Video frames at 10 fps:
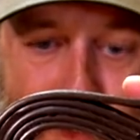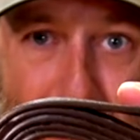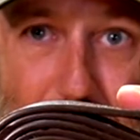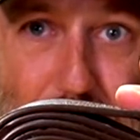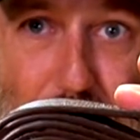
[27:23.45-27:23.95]

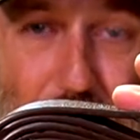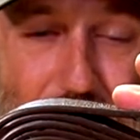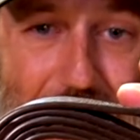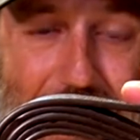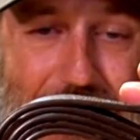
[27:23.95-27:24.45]
But put
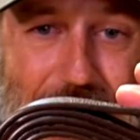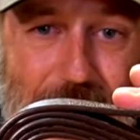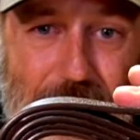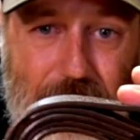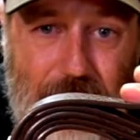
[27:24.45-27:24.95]
that
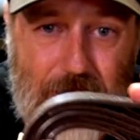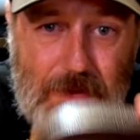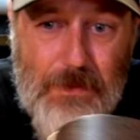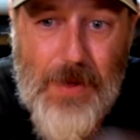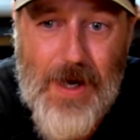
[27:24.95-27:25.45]
into
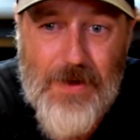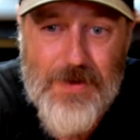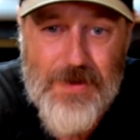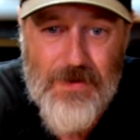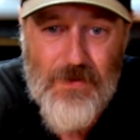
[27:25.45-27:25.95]

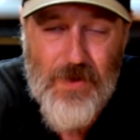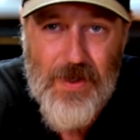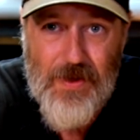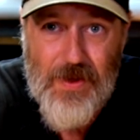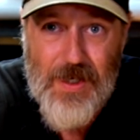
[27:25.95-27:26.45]
comparison
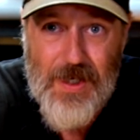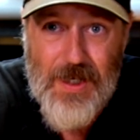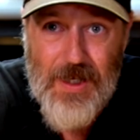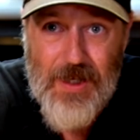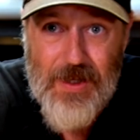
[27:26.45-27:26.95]
with
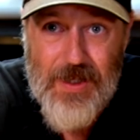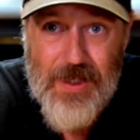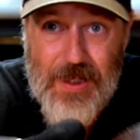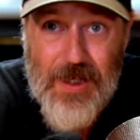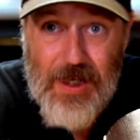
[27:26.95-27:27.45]

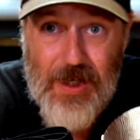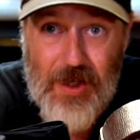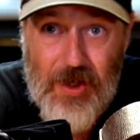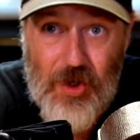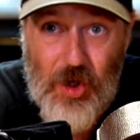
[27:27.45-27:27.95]
the
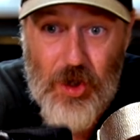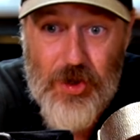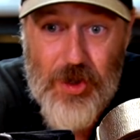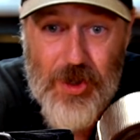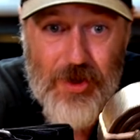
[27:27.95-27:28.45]

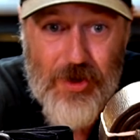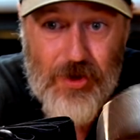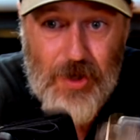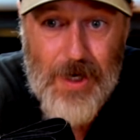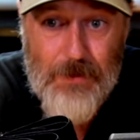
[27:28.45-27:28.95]
gotcha
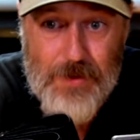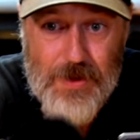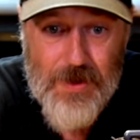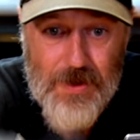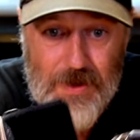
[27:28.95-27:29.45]

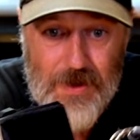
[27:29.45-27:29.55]
straps,